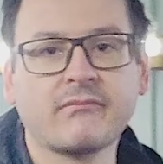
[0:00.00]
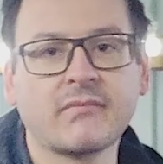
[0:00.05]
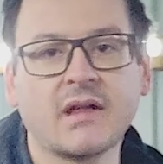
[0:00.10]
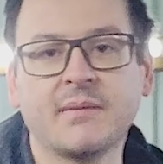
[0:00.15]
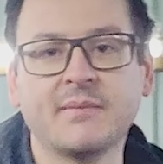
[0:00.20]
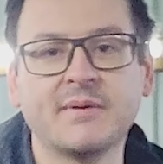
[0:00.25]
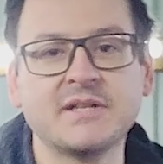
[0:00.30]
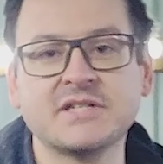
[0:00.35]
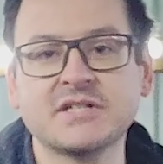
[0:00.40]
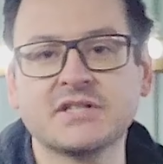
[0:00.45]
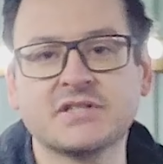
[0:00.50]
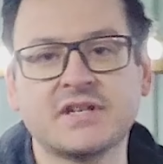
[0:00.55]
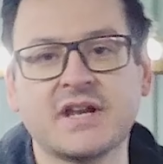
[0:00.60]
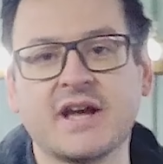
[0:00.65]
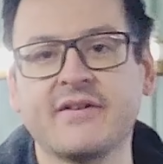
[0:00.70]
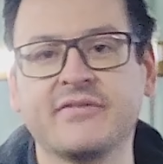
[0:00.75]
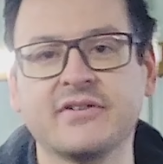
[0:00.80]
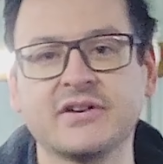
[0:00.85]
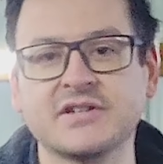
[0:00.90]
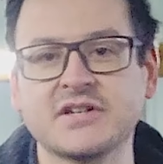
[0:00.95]
I mean, just
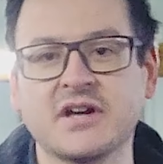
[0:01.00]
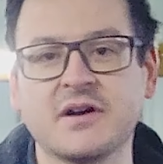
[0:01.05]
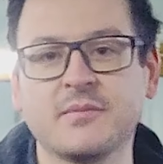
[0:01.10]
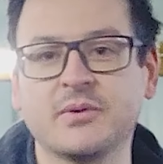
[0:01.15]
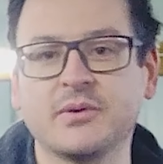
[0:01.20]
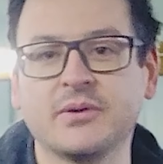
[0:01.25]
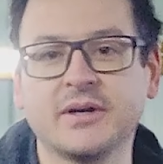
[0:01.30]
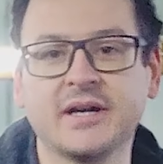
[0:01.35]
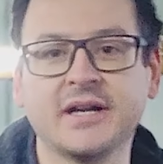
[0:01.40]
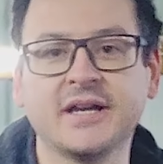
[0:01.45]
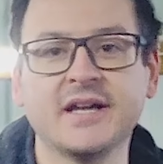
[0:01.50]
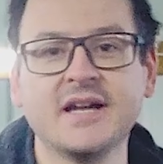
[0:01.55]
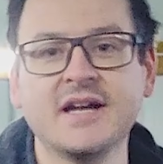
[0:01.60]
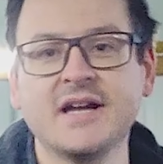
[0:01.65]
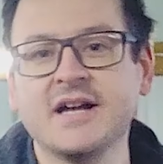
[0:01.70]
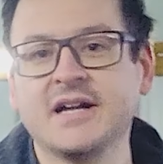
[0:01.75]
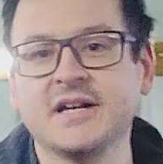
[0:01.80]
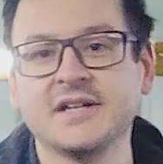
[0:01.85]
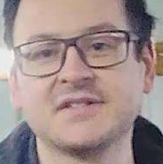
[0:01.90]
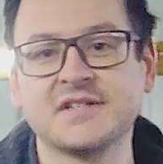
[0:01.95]
now, for example, I
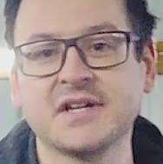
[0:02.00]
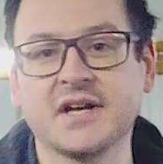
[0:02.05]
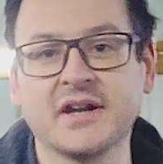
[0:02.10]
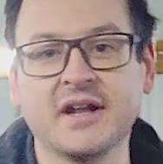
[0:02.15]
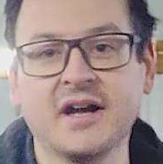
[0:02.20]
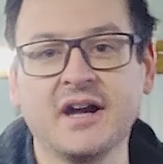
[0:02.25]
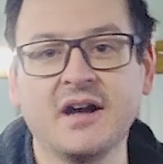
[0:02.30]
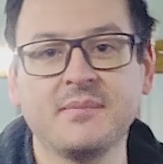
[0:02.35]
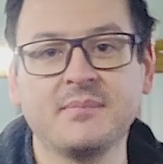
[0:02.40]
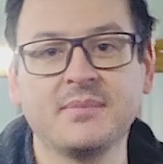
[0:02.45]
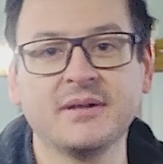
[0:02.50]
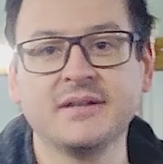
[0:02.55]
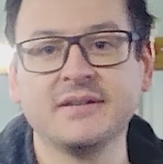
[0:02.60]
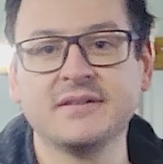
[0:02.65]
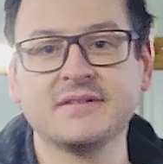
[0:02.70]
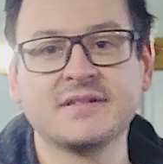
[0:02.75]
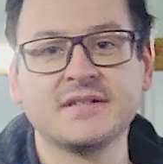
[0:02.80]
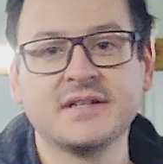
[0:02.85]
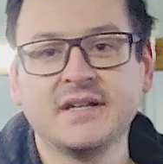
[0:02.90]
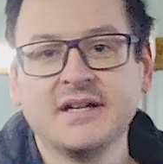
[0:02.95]
started up
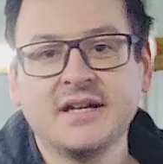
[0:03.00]
and